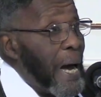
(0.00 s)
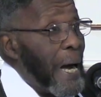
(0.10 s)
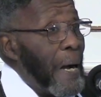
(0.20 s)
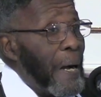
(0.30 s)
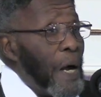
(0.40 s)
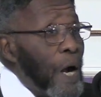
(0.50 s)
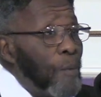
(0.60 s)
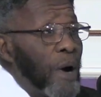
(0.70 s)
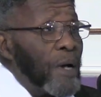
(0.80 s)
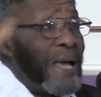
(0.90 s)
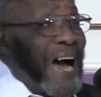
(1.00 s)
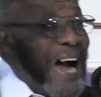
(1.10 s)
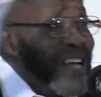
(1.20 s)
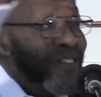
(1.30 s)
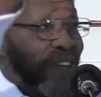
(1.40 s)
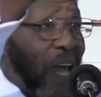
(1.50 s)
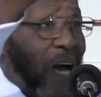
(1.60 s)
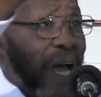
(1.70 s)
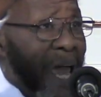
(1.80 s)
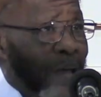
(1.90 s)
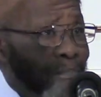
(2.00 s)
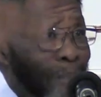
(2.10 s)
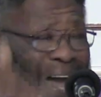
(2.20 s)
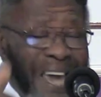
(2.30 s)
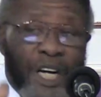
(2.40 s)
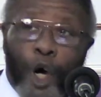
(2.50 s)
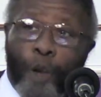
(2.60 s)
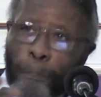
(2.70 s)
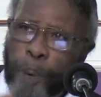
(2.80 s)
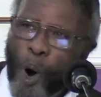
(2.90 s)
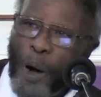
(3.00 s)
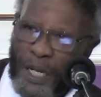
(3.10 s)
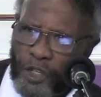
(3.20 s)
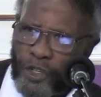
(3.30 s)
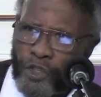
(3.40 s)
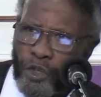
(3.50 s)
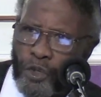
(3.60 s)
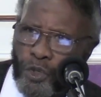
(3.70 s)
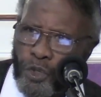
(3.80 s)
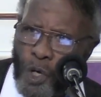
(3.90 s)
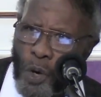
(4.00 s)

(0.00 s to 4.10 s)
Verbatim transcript: Uh, but Isaiah and Micah points